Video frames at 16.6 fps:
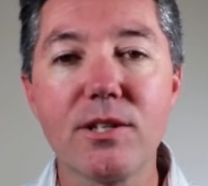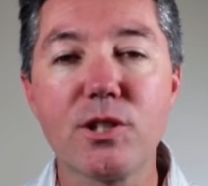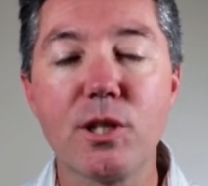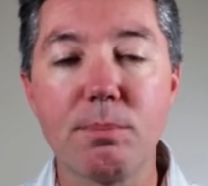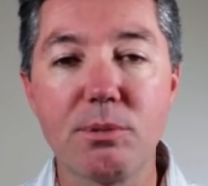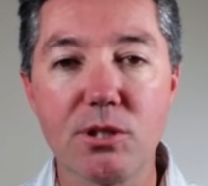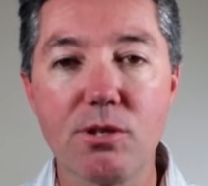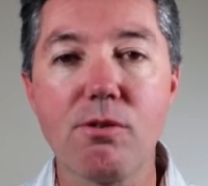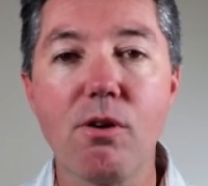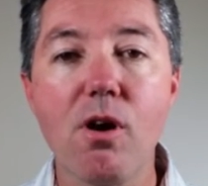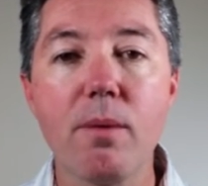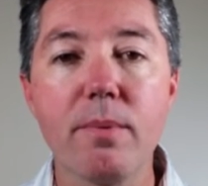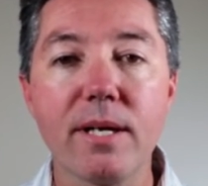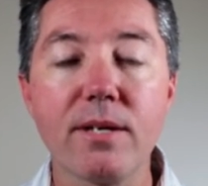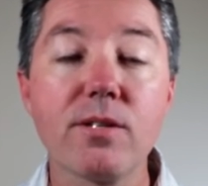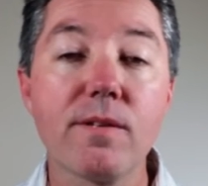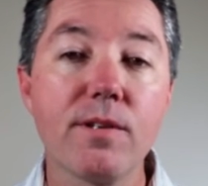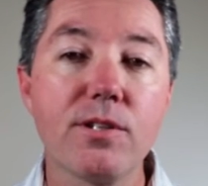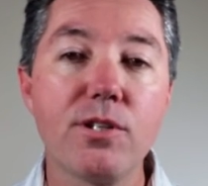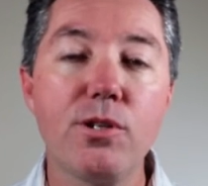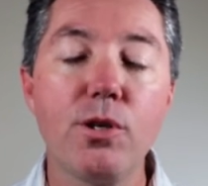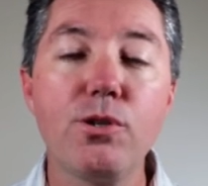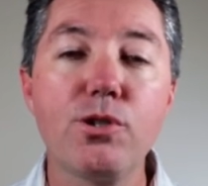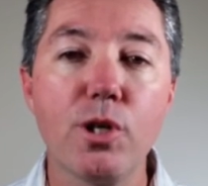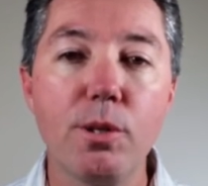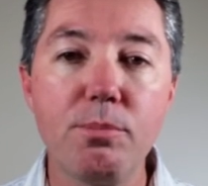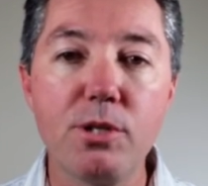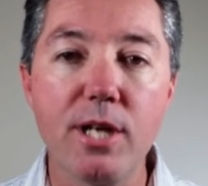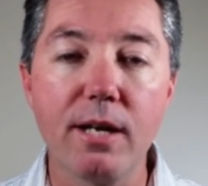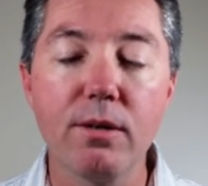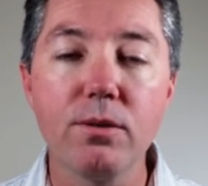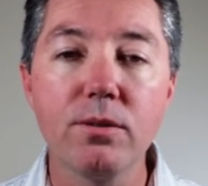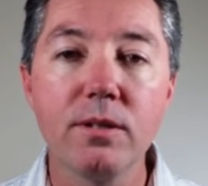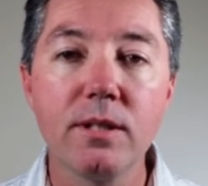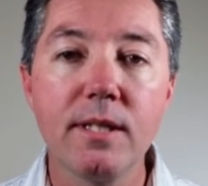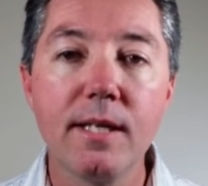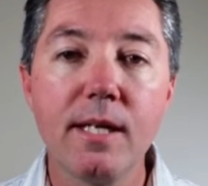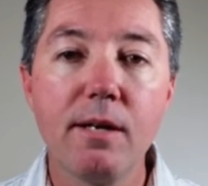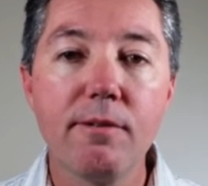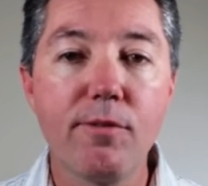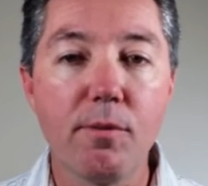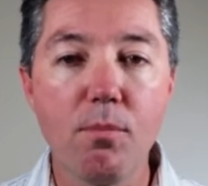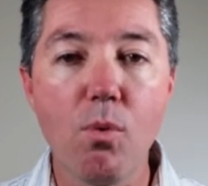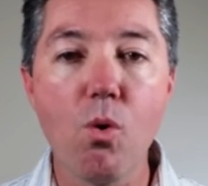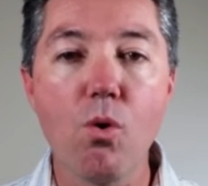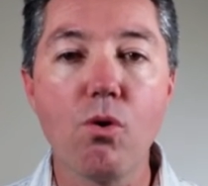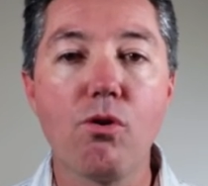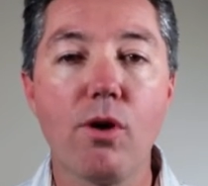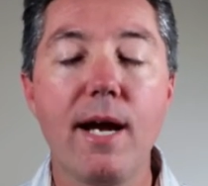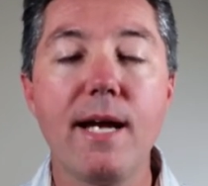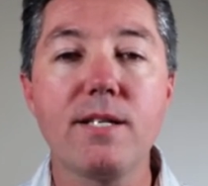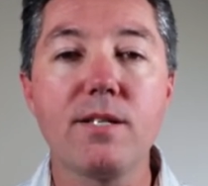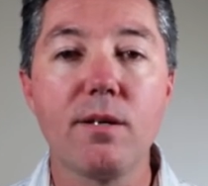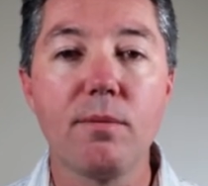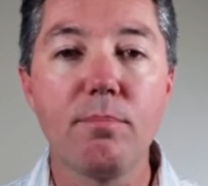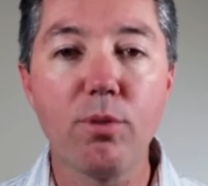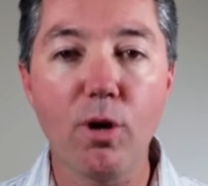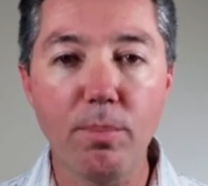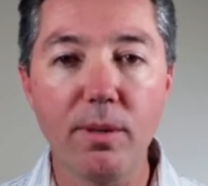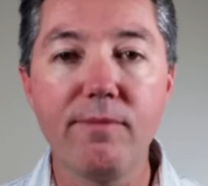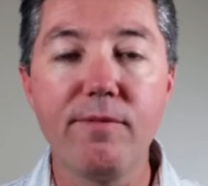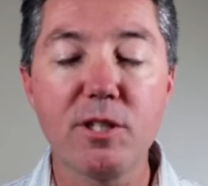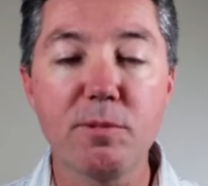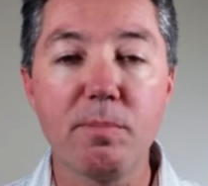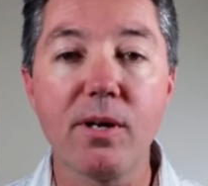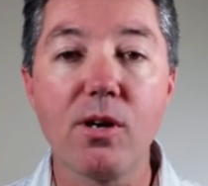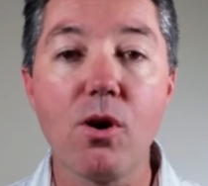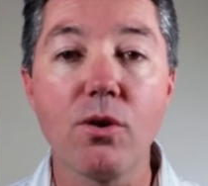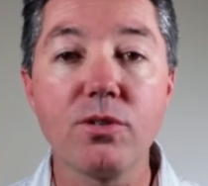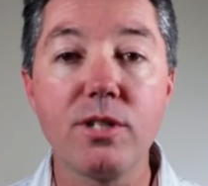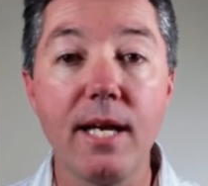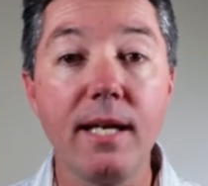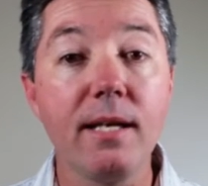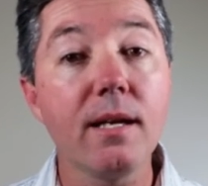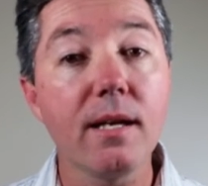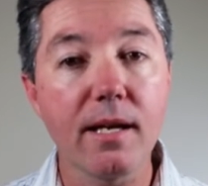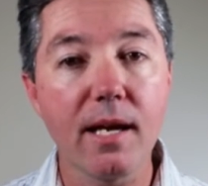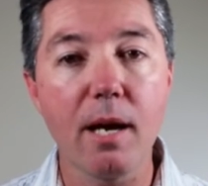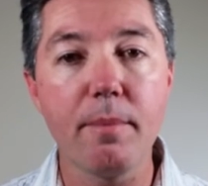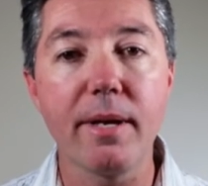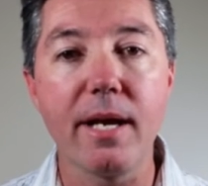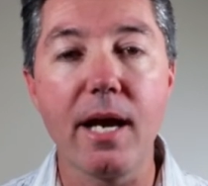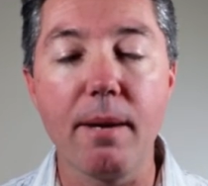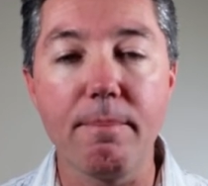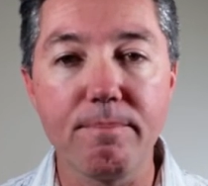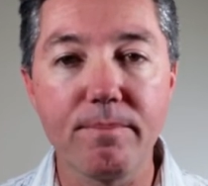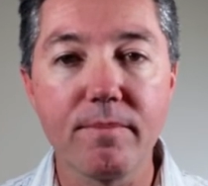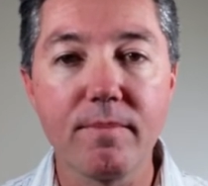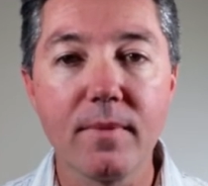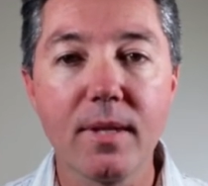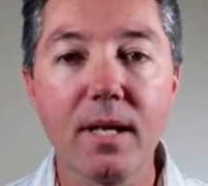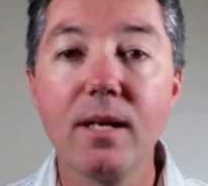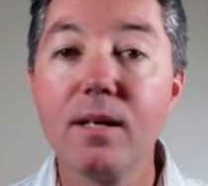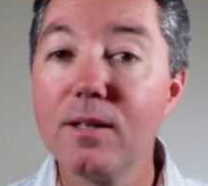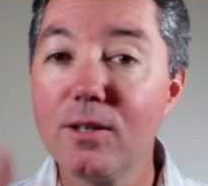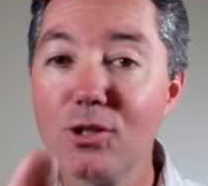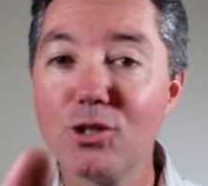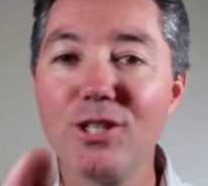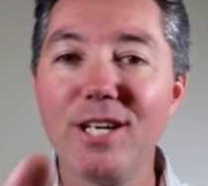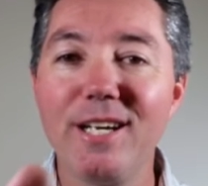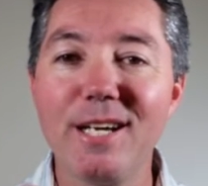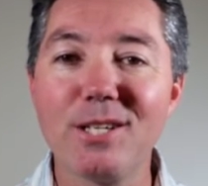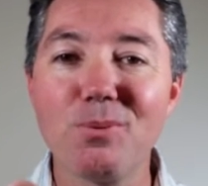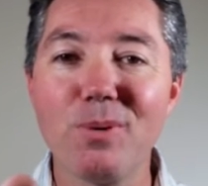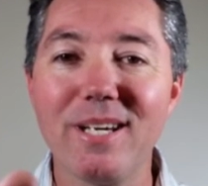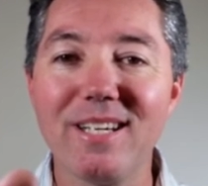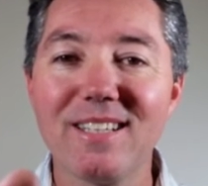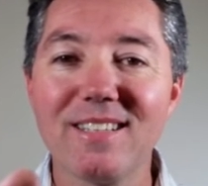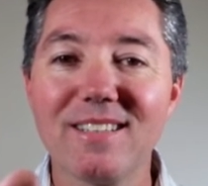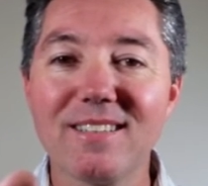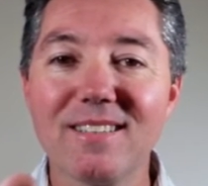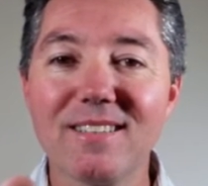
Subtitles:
subscribing to this YouTube channel for more great property investment content coming up. See you next week.